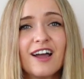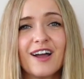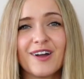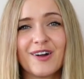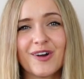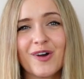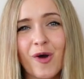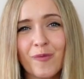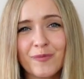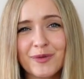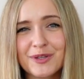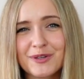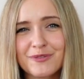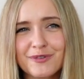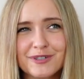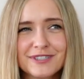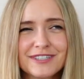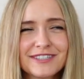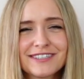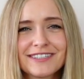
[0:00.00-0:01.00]
home
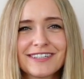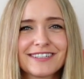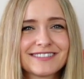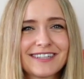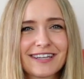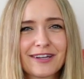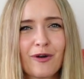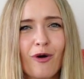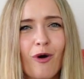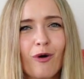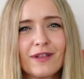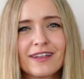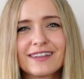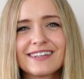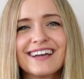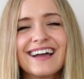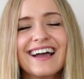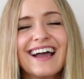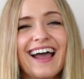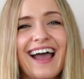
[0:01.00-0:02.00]
university as I call
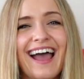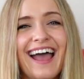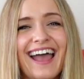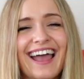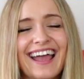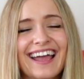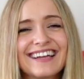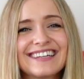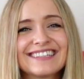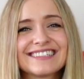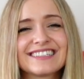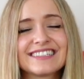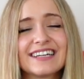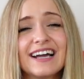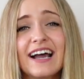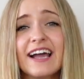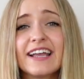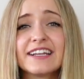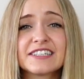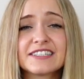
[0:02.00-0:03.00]
it. And
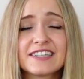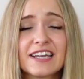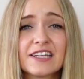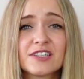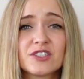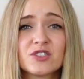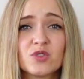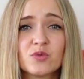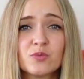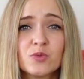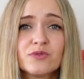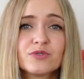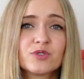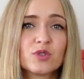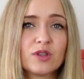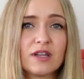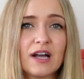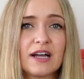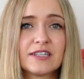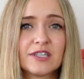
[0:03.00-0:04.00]
I decided to move
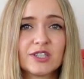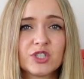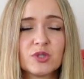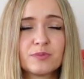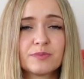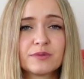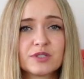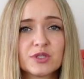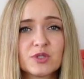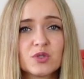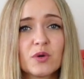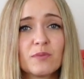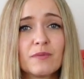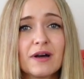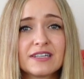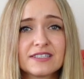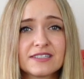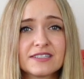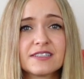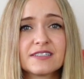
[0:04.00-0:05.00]
to London to pursue a
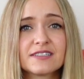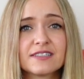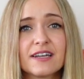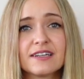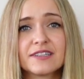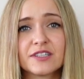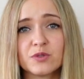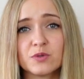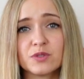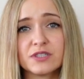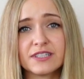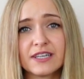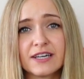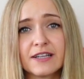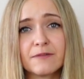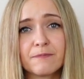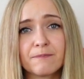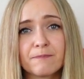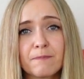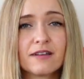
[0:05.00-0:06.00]
master's at
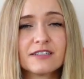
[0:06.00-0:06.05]
UCL